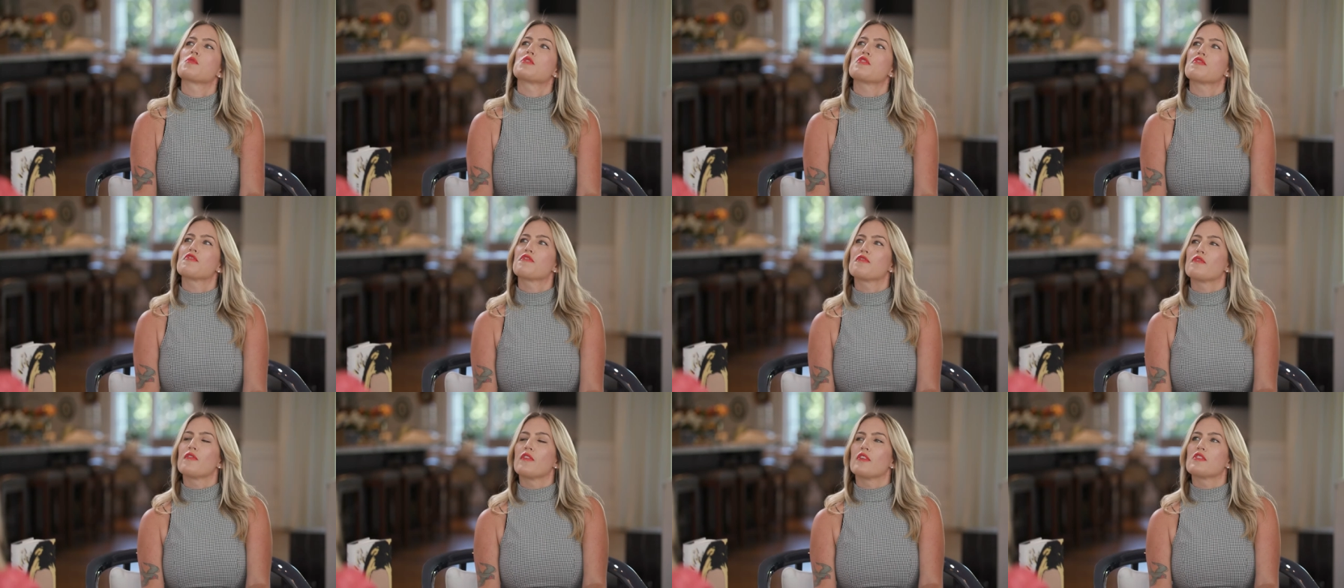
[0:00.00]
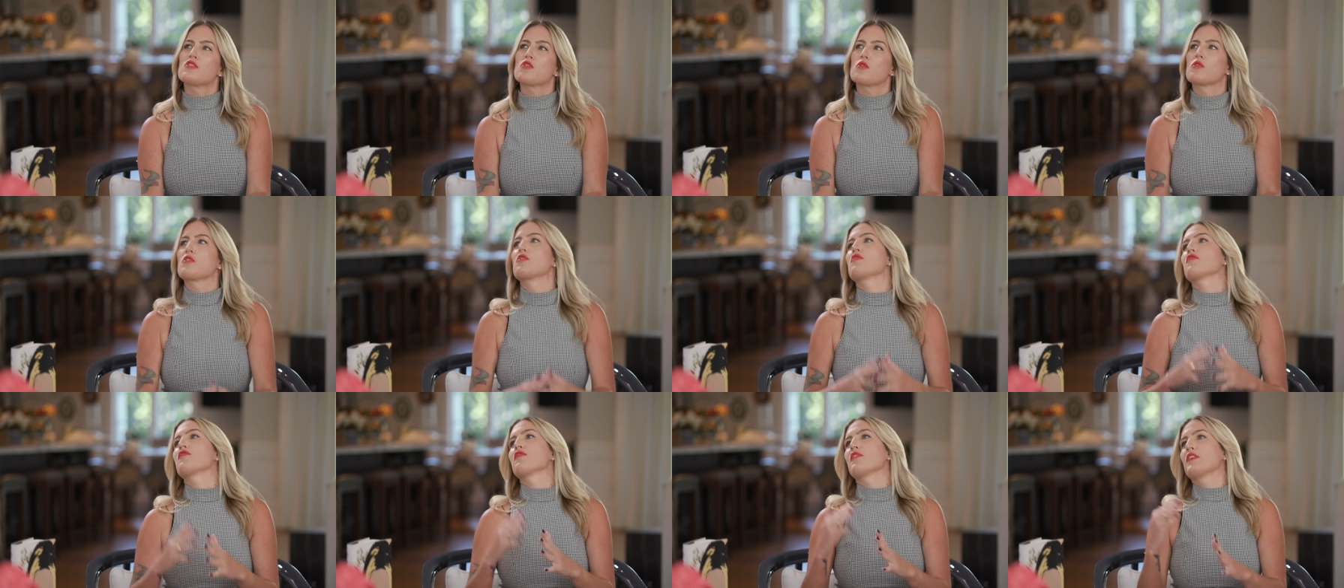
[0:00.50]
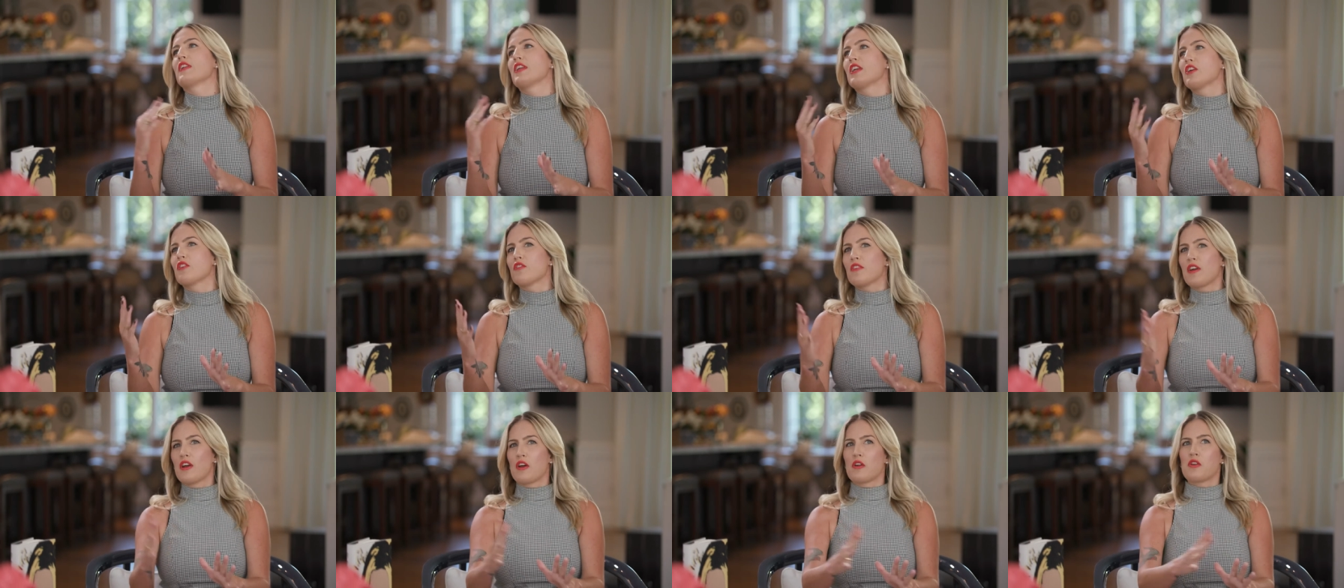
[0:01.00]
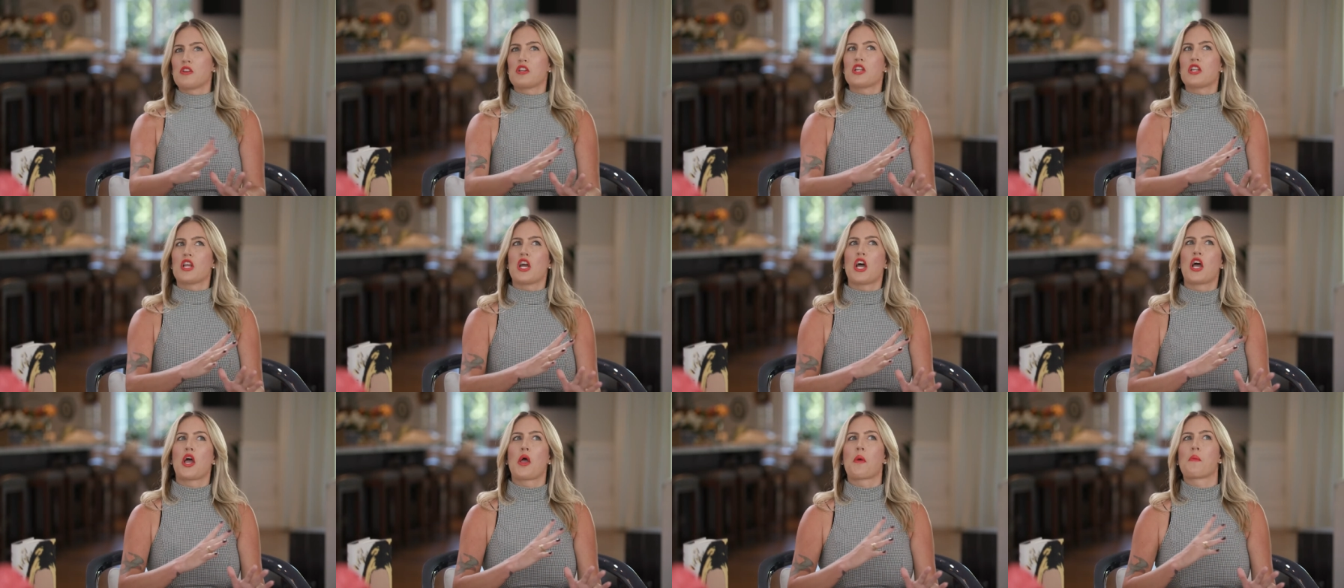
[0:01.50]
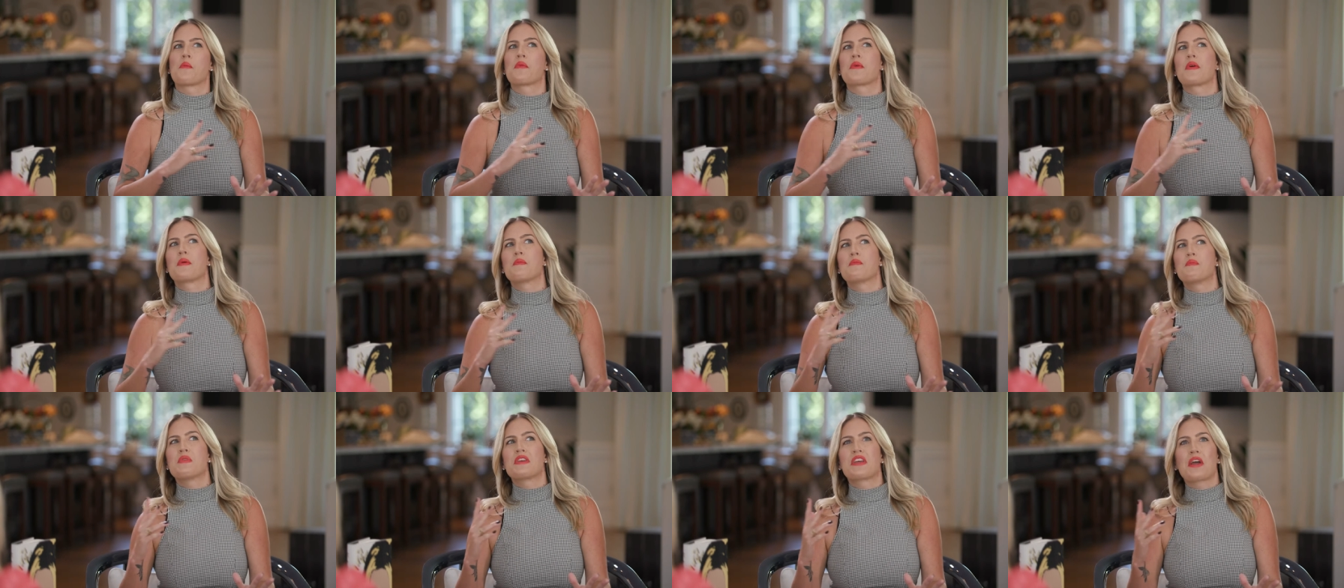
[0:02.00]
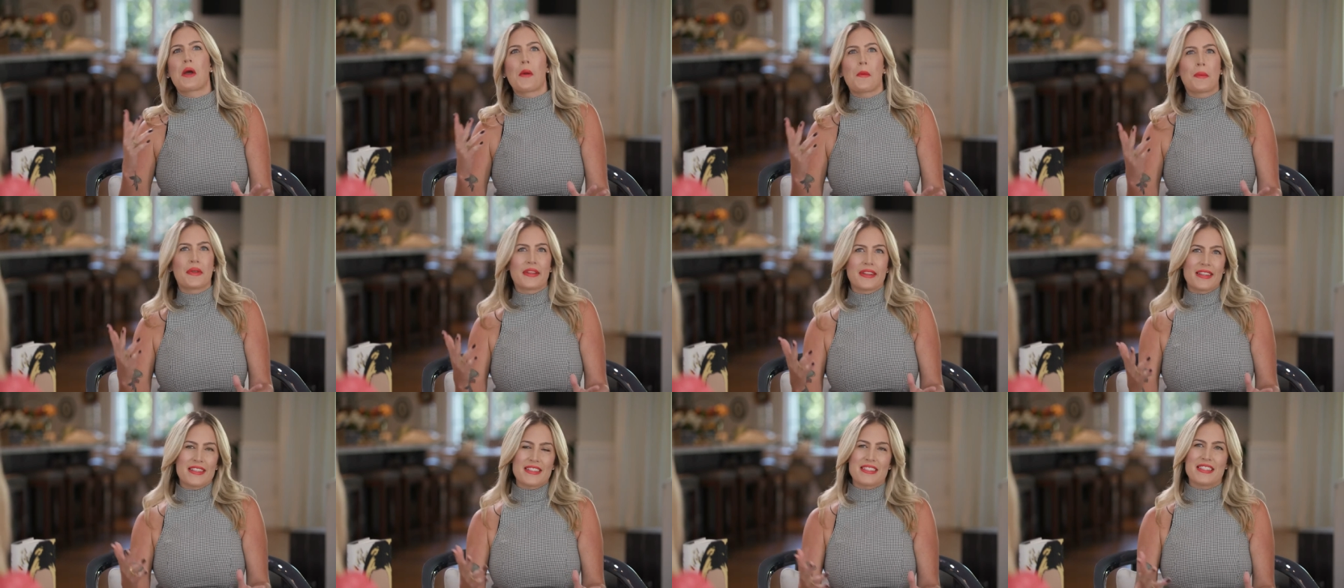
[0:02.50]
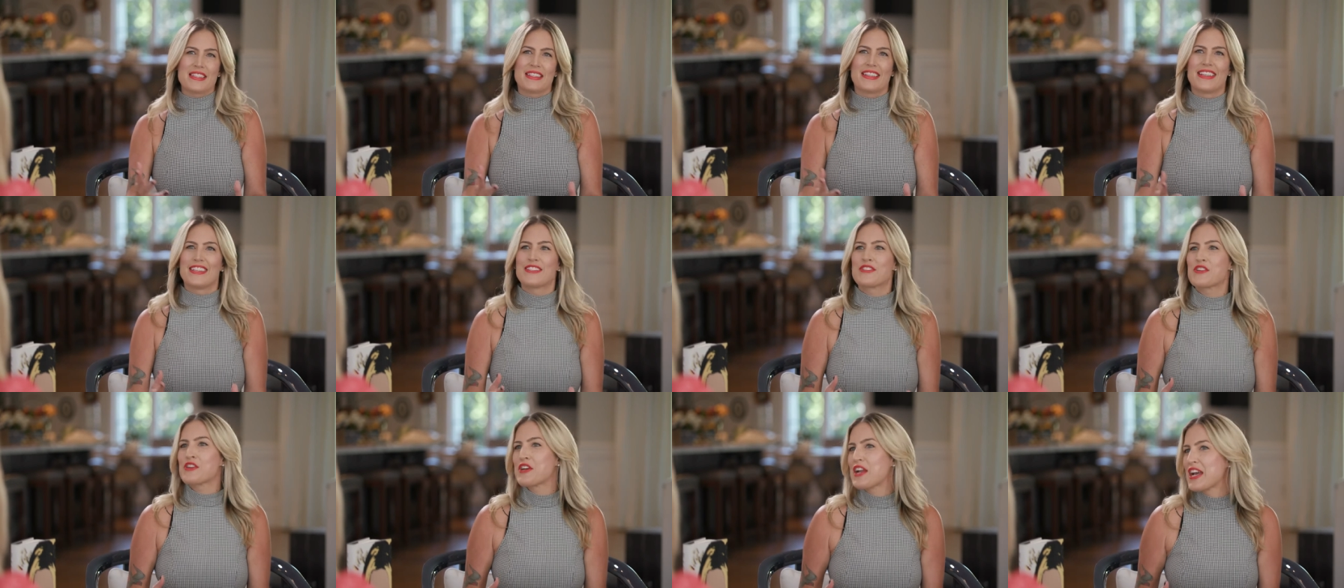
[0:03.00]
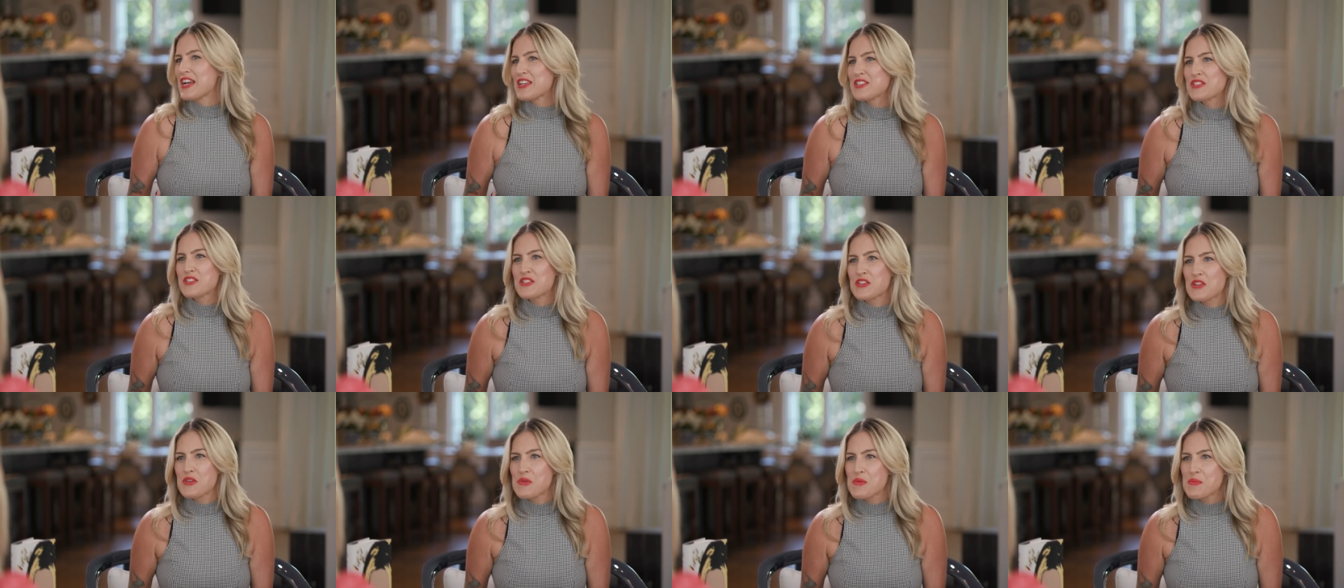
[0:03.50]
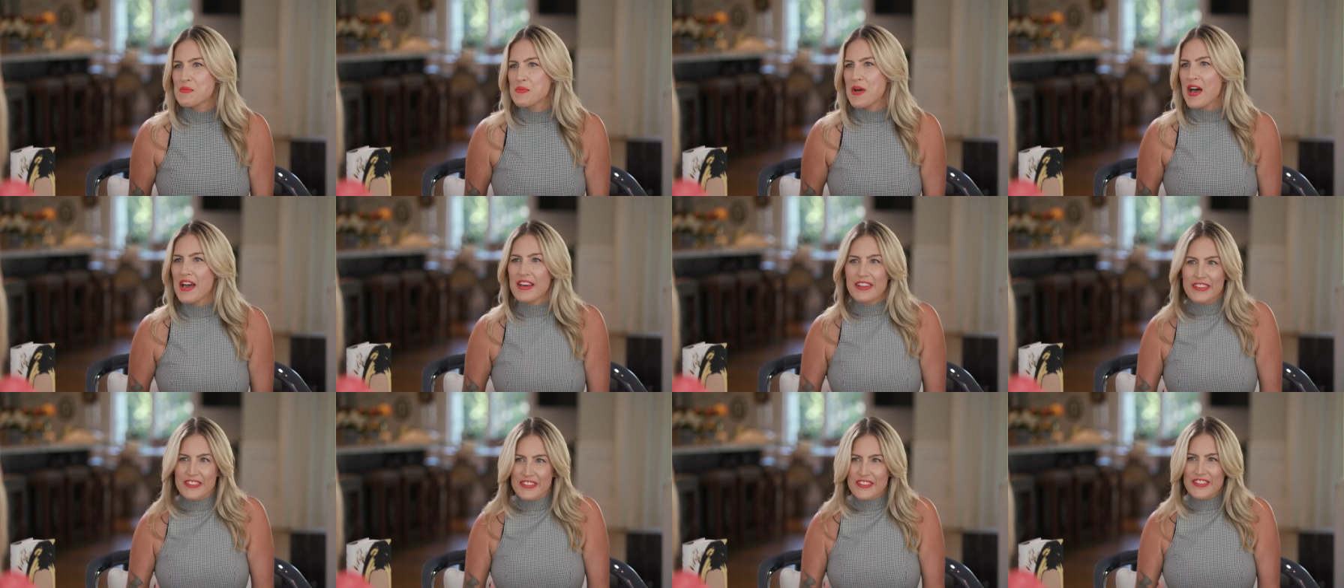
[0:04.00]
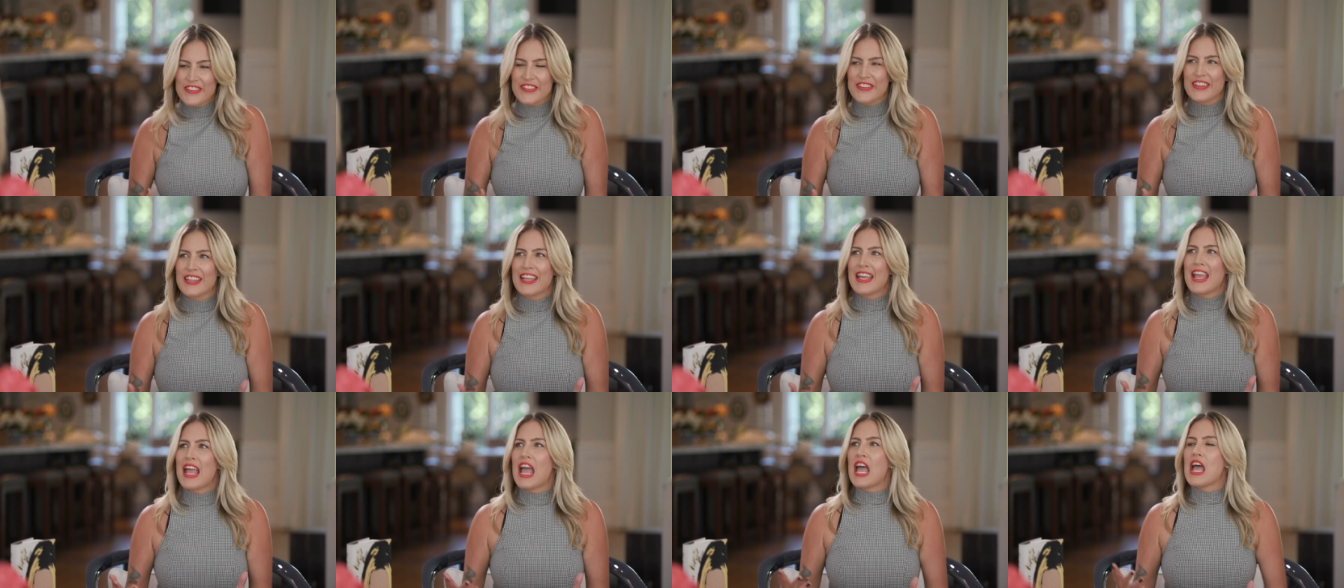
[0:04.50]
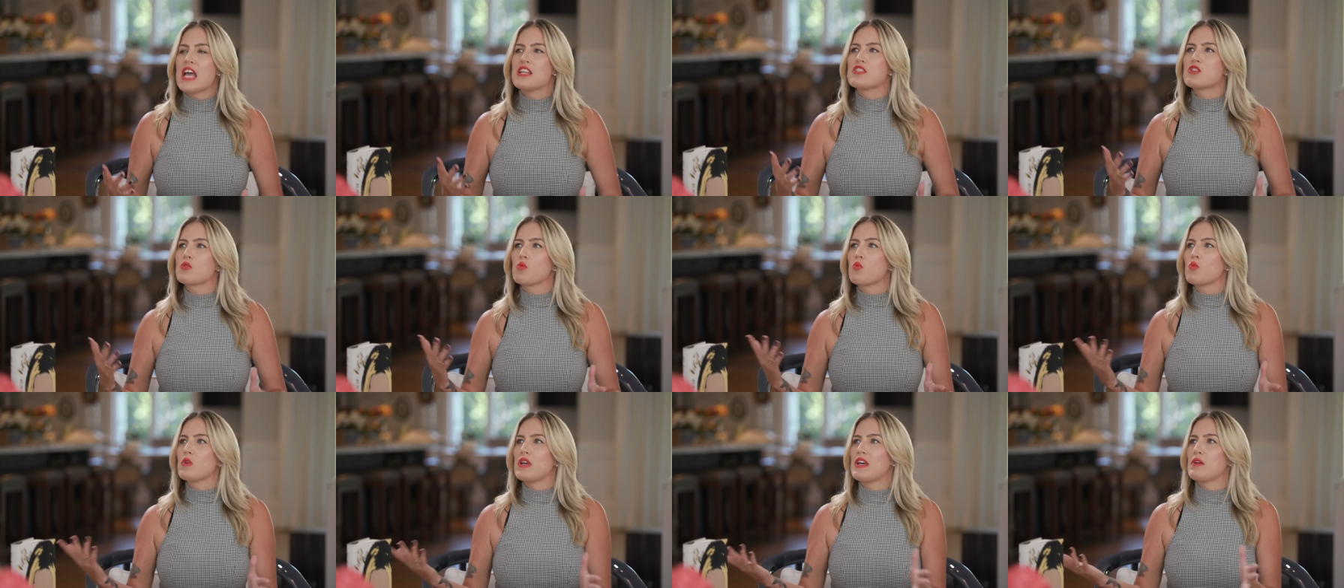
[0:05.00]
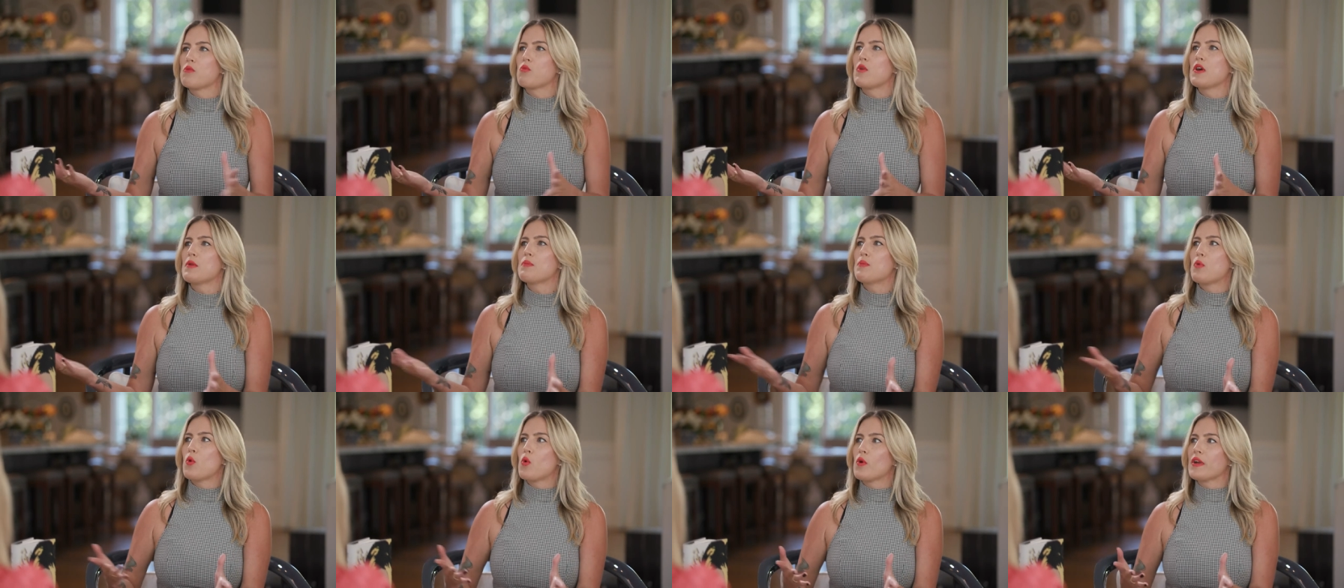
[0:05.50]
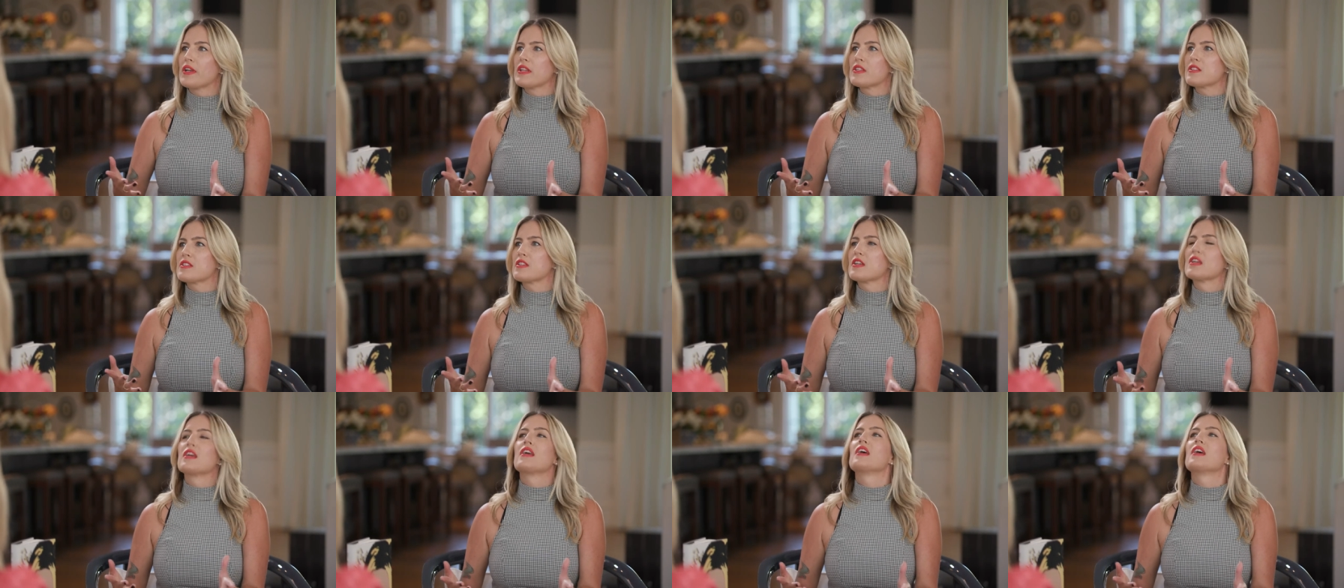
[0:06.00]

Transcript: when you're so you're flitting around um, becoming this international model, and so at what point?